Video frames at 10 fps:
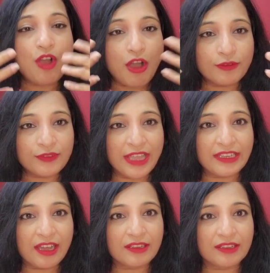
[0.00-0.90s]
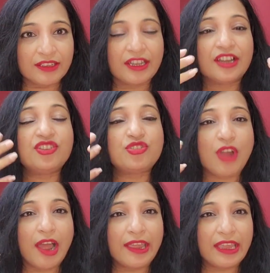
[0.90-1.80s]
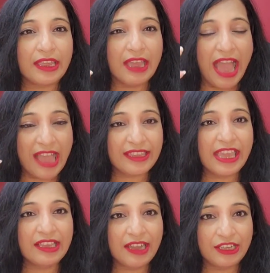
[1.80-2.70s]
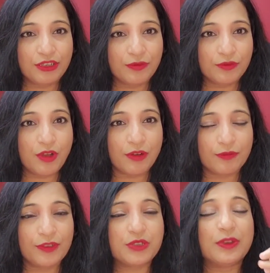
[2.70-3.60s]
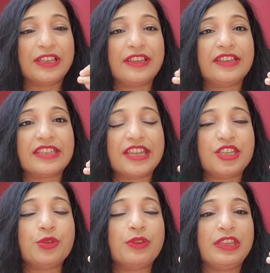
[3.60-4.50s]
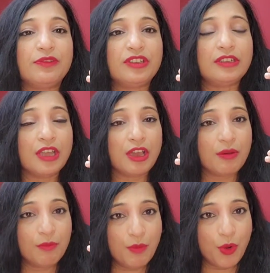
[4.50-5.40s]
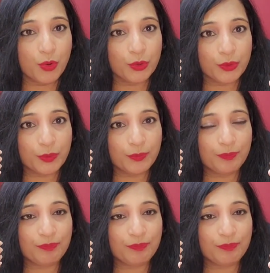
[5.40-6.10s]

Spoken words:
cough can occur, a dry, hacking kind of cough, which will irritate you even more.